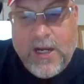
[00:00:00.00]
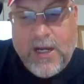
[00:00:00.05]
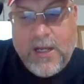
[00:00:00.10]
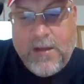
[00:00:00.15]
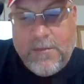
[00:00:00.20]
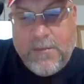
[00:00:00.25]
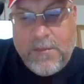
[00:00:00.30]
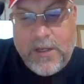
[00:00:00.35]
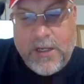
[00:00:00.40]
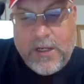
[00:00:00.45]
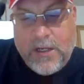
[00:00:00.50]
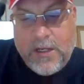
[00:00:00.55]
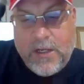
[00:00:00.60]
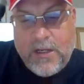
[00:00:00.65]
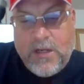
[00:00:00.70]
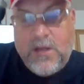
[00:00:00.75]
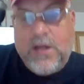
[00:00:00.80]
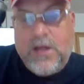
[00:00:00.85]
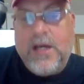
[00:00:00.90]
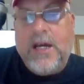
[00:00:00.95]
But,
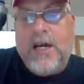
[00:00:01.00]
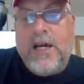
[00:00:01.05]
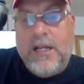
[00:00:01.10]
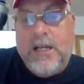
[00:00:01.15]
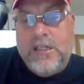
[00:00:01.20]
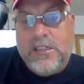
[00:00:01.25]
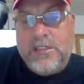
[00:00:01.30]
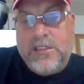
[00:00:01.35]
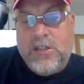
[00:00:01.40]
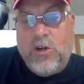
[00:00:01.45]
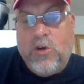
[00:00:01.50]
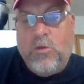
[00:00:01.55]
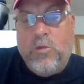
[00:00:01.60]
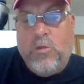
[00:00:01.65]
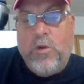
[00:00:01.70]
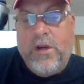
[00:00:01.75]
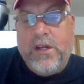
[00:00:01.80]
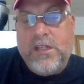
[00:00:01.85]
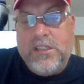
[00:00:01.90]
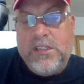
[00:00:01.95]
I just hope
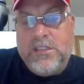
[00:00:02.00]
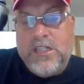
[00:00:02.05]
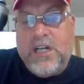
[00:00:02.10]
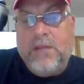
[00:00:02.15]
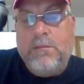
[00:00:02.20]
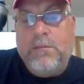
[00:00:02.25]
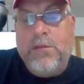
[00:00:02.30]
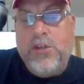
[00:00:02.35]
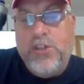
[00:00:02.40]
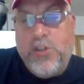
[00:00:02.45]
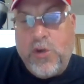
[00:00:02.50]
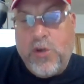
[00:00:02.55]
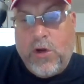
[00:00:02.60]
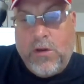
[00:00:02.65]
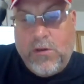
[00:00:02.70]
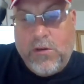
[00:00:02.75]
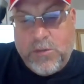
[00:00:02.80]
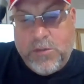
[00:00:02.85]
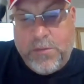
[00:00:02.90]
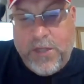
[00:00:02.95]
we can stop the majority
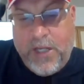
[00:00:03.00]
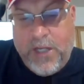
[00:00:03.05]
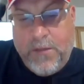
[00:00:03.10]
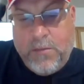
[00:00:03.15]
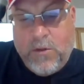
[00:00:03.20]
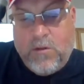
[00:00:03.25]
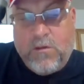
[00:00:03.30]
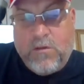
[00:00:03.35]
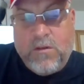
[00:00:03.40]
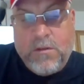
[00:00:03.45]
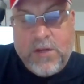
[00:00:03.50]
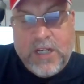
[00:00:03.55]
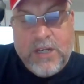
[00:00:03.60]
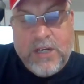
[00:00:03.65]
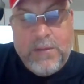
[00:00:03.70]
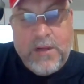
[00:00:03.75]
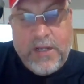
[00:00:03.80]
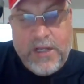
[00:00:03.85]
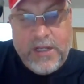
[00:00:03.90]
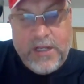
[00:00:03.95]
of those people from
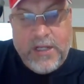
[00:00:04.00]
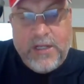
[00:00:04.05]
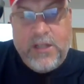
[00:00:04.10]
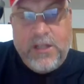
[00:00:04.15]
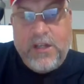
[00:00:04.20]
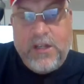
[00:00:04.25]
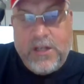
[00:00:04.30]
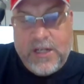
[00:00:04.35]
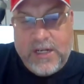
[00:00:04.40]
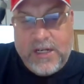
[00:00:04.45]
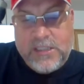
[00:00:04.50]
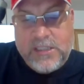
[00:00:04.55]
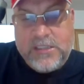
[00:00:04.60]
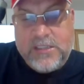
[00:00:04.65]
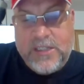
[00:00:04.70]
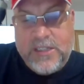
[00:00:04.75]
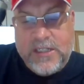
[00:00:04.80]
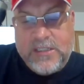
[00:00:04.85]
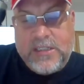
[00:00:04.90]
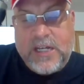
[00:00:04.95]
coming in the United
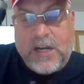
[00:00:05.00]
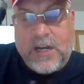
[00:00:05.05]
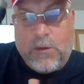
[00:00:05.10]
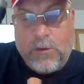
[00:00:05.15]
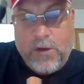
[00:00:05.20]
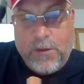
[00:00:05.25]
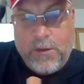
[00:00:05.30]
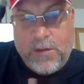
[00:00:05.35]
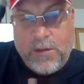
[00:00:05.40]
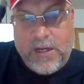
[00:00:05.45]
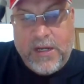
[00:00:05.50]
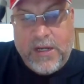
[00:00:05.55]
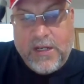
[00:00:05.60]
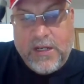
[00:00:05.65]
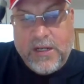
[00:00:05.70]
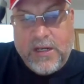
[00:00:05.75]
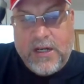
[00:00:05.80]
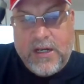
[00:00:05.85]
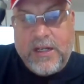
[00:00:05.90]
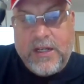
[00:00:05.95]
States. I really pray to
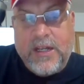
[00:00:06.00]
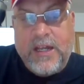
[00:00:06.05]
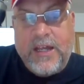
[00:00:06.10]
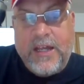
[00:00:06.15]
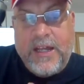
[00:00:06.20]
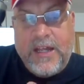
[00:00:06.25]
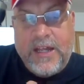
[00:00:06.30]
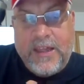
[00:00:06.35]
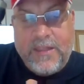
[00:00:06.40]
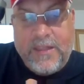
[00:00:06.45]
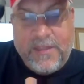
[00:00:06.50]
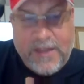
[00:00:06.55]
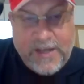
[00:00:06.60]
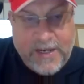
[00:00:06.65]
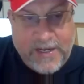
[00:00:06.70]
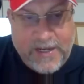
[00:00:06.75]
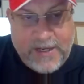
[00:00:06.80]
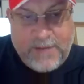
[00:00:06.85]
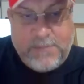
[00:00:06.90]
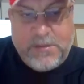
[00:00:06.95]
God that
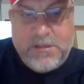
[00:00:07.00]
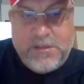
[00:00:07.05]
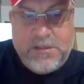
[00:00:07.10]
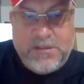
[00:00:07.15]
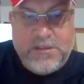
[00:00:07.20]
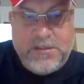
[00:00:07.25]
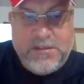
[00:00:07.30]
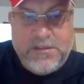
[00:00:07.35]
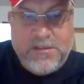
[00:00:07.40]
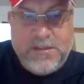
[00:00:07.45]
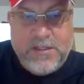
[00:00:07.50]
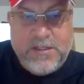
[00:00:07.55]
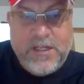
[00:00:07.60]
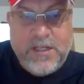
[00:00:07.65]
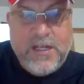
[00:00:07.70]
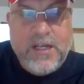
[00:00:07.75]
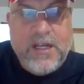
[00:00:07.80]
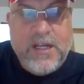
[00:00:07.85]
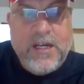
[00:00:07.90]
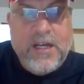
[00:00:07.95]
happens.
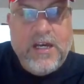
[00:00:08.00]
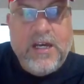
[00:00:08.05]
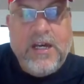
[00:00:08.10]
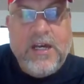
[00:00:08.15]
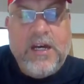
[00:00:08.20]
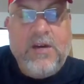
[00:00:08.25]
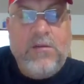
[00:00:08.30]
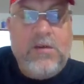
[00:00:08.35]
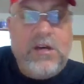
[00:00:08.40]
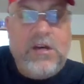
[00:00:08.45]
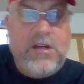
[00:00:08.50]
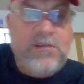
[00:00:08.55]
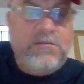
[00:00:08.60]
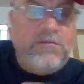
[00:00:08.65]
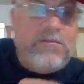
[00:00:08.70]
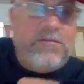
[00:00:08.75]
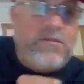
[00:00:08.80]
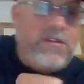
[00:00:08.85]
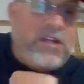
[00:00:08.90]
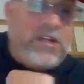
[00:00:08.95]
Oh, well,
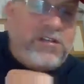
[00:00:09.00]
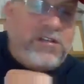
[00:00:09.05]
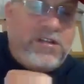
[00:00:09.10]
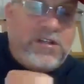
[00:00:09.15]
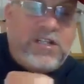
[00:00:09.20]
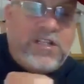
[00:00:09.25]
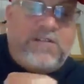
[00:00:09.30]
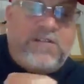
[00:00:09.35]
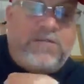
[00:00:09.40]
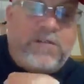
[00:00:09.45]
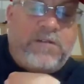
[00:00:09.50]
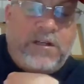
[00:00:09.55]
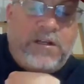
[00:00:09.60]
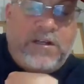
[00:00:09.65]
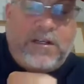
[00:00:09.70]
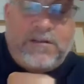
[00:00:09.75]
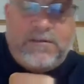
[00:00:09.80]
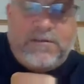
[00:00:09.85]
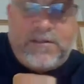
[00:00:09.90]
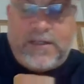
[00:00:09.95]
I took up for
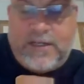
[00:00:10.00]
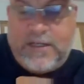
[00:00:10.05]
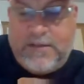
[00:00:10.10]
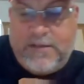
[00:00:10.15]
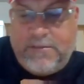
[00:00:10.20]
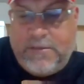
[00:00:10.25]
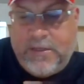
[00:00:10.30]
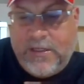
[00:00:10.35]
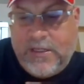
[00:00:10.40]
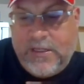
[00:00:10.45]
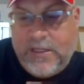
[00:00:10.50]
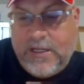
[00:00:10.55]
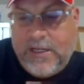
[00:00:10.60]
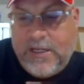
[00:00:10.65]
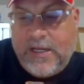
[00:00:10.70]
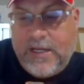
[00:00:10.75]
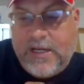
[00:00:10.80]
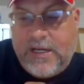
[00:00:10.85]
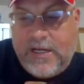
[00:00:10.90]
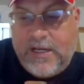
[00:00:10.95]
enough time.
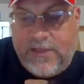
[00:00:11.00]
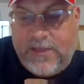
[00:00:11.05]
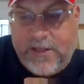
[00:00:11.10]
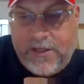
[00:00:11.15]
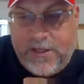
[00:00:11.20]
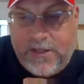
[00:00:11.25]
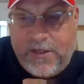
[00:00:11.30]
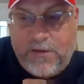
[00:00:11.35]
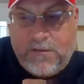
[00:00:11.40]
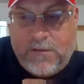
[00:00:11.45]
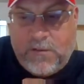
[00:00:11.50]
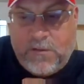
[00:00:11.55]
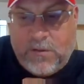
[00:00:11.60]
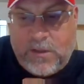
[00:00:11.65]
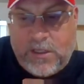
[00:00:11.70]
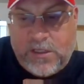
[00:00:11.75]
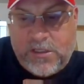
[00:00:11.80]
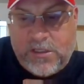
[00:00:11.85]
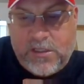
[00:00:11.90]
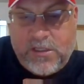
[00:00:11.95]
I thank you for
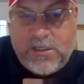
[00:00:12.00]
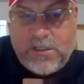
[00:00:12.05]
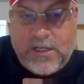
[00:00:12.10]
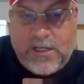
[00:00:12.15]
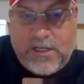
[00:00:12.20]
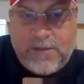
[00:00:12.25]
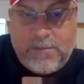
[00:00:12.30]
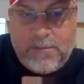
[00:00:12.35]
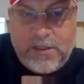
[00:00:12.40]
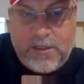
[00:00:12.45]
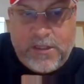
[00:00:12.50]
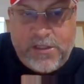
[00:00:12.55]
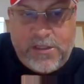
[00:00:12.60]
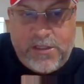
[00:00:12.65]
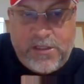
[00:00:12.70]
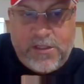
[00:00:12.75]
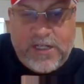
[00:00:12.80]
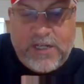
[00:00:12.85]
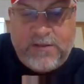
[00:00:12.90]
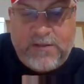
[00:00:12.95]
watching. God bless
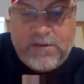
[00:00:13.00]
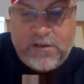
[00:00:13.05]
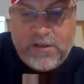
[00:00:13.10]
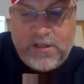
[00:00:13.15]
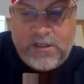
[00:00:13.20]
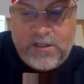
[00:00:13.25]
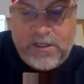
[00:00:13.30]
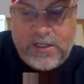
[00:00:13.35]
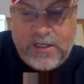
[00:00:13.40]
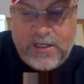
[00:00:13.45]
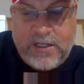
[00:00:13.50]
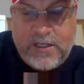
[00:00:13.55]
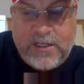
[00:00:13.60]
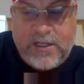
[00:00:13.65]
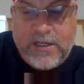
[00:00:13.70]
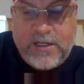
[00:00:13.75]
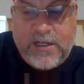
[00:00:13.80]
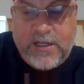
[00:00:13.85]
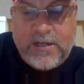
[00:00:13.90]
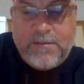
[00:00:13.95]
you. Have a good day,
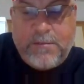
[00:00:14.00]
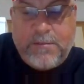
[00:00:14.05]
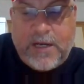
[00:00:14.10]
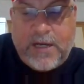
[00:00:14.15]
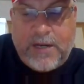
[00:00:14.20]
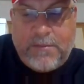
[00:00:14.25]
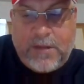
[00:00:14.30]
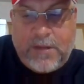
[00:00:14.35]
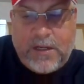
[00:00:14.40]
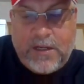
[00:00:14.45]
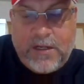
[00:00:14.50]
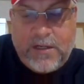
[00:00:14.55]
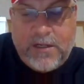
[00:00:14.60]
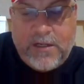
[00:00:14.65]
and bye-bye.